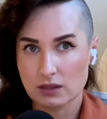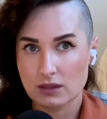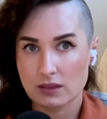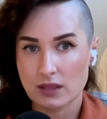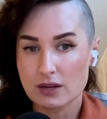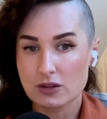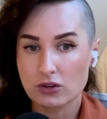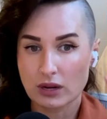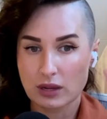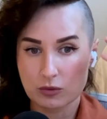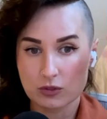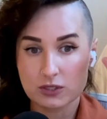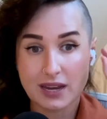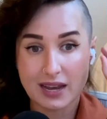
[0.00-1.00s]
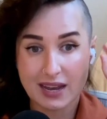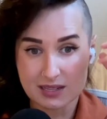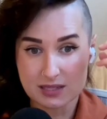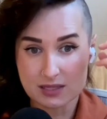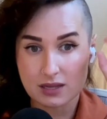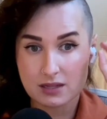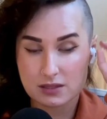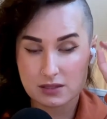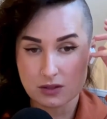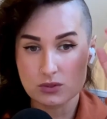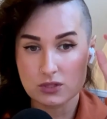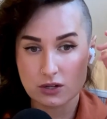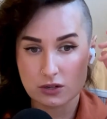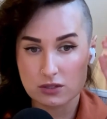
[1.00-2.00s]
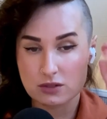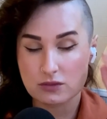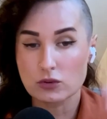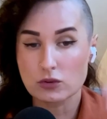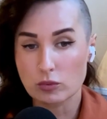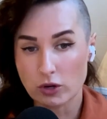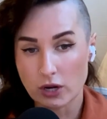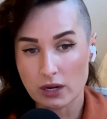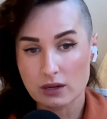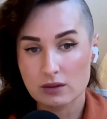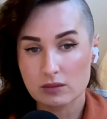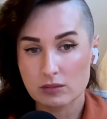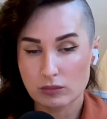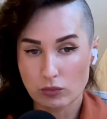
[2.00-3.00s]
then you're able to access those areas of your brain